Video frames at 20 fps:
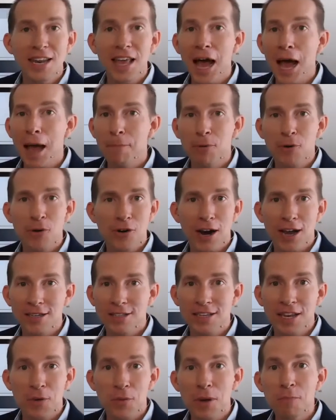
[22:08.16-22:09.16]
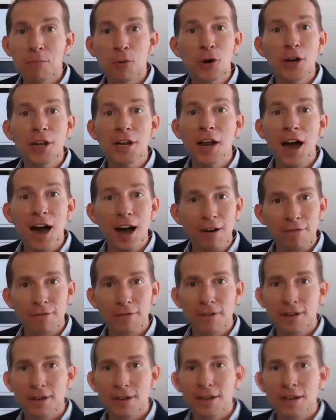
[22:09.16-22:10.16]
I procrastinate. We put it off.
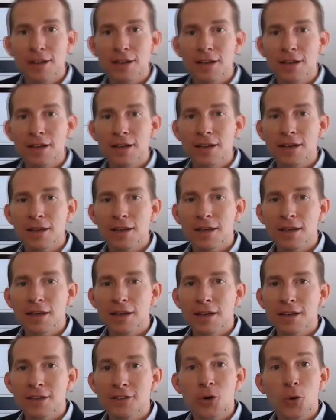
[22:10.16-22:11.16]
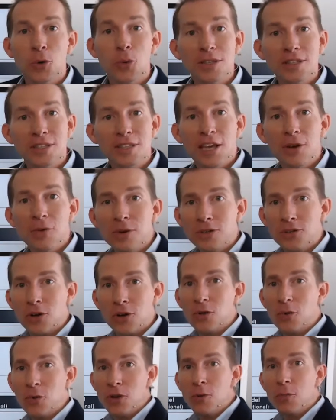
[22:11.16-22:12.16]
So what's the end
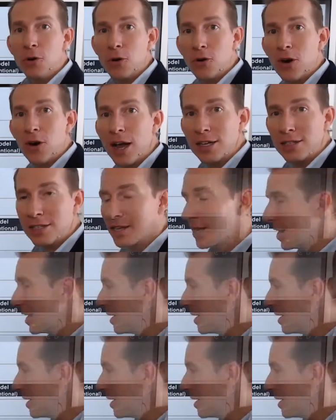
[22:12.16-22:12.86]
result when you procrastinate?